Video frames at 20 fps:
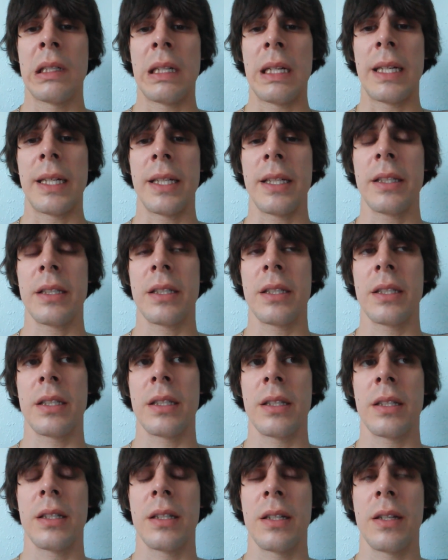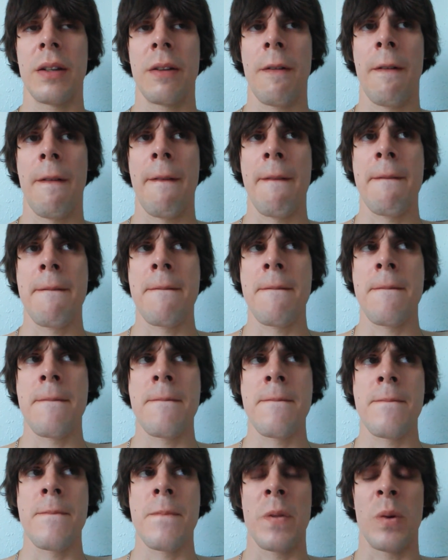I guess
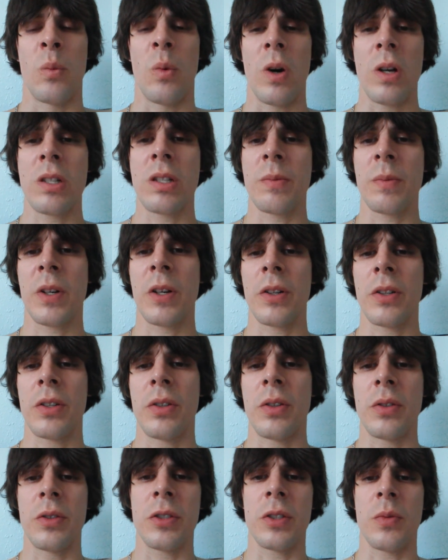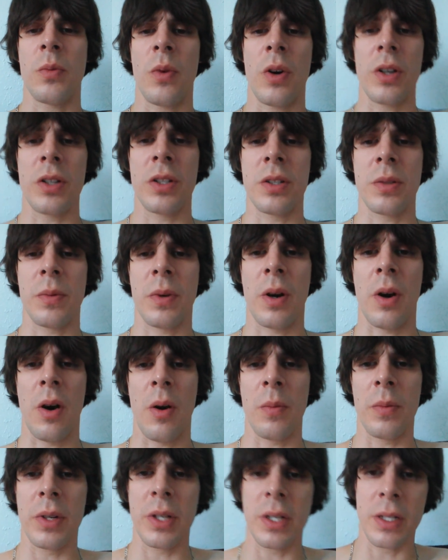watch some cartoons and watch some
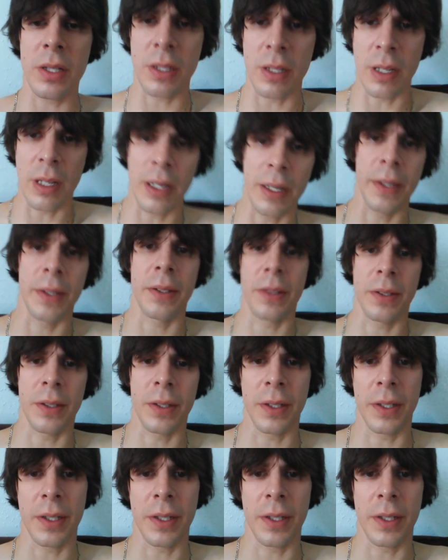comedies that